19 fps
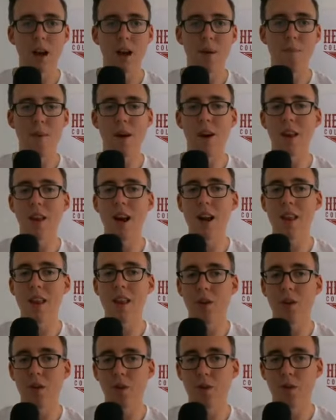But a lot of
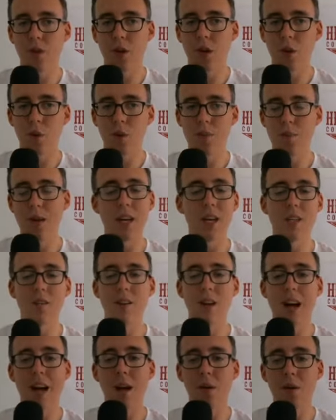that also was because of
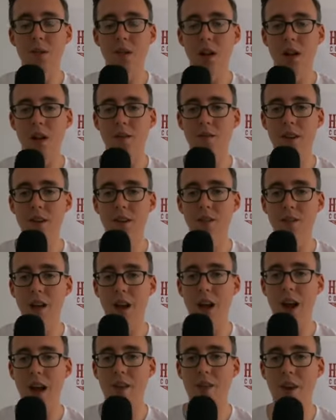an Iowa State offensive
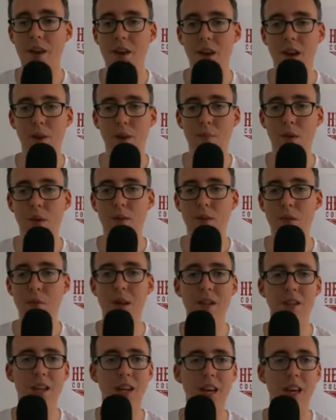line that is going to prove to be
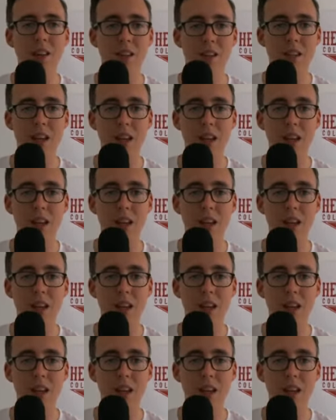its Achilles